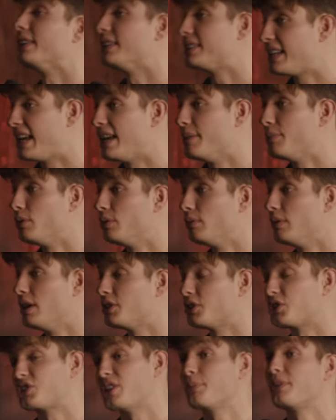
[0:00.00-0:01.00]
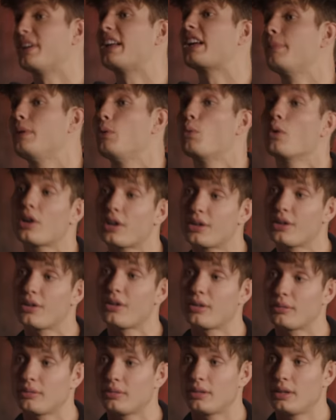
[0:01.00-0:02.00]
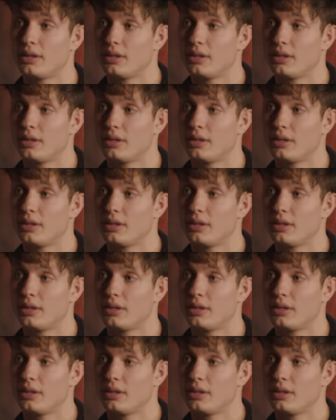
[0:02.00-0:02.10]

to the table. Is there something I could be working on?